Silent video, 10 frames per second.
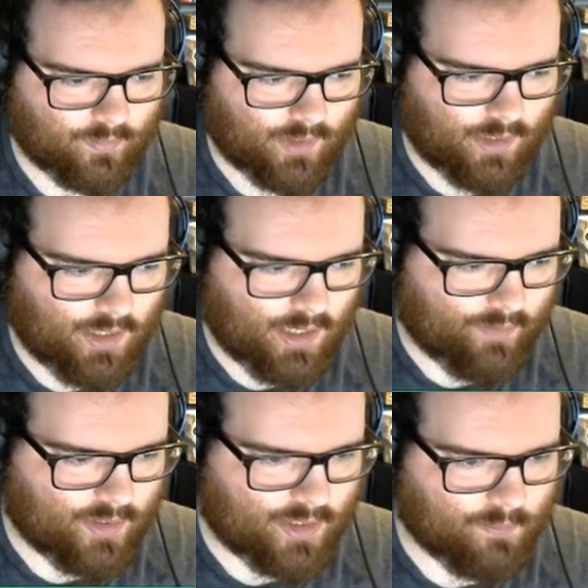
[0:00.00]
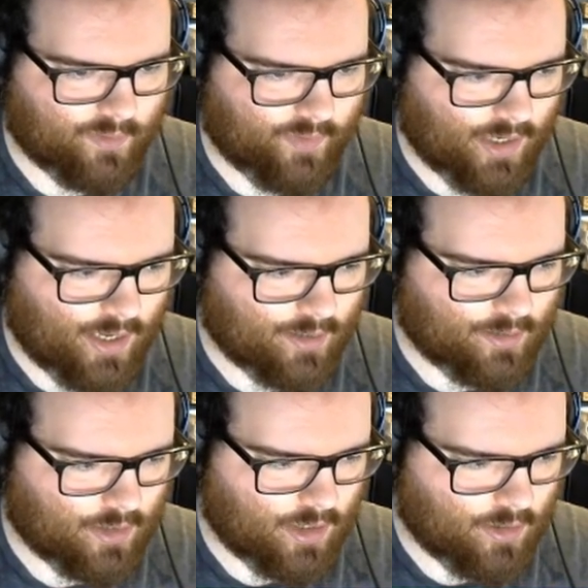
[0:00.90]
you're going to have to simplify it.
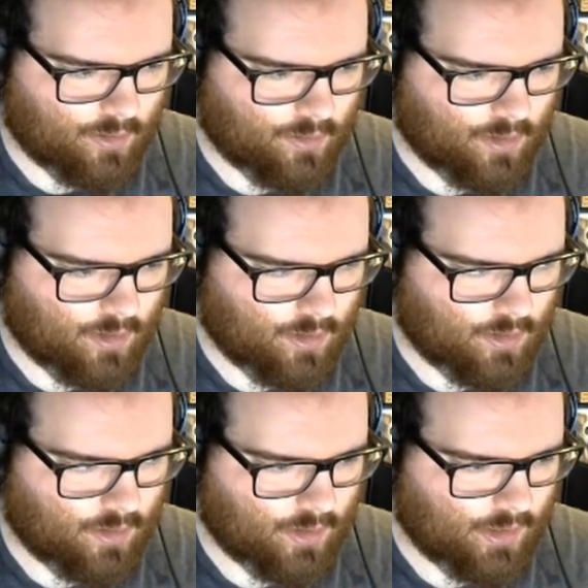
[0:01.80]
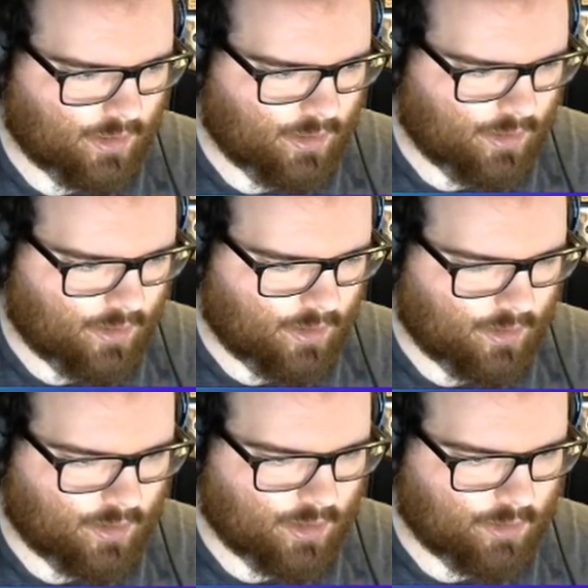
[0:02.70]
So
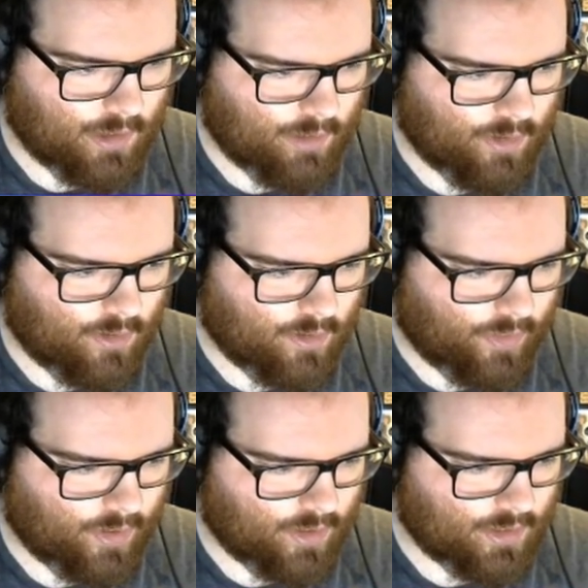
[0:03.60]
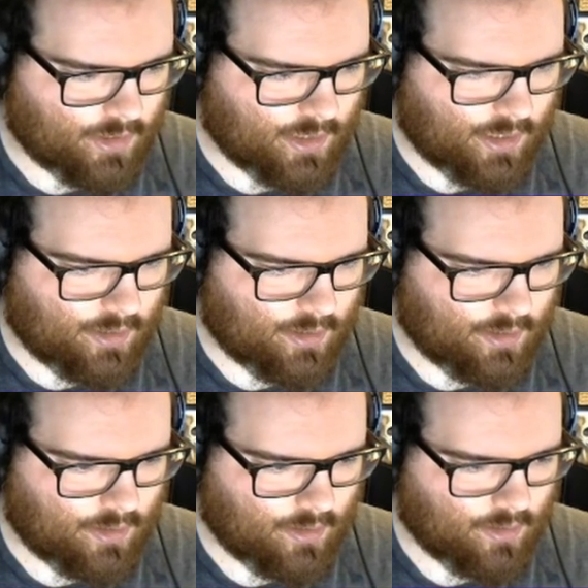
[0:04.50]
the square root of
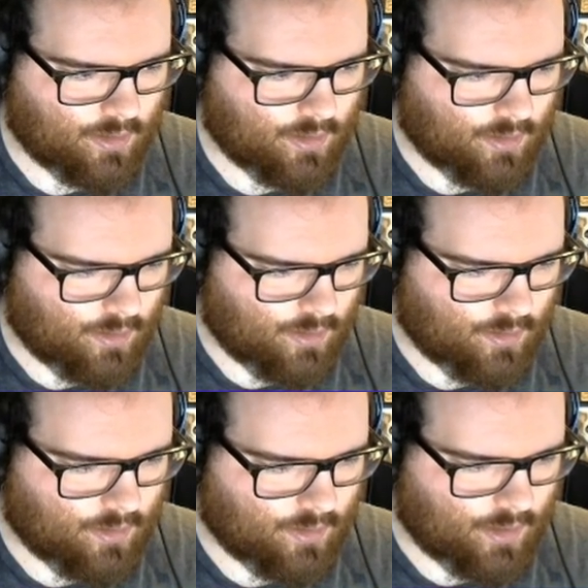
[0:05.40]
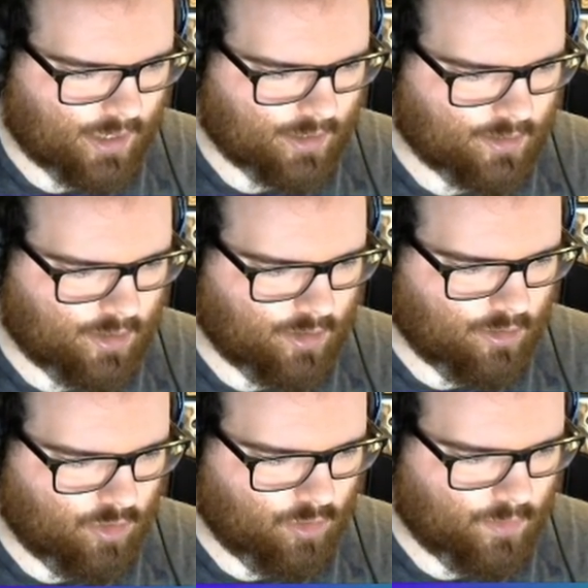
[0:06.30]
36 x
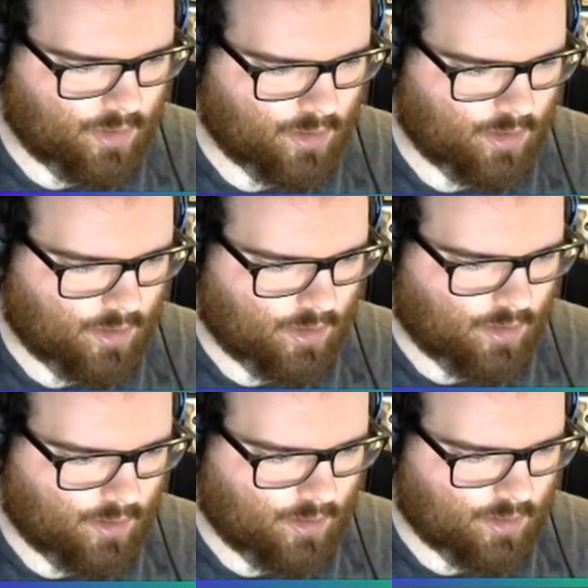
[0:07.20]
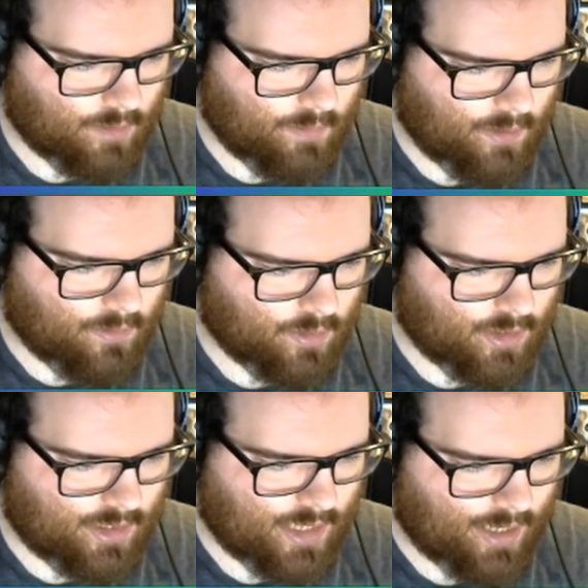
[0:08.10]
cubed is going to be equal to
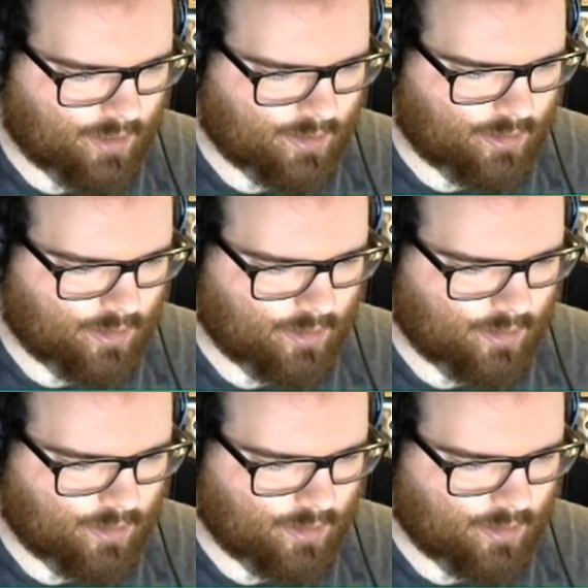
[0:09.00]
6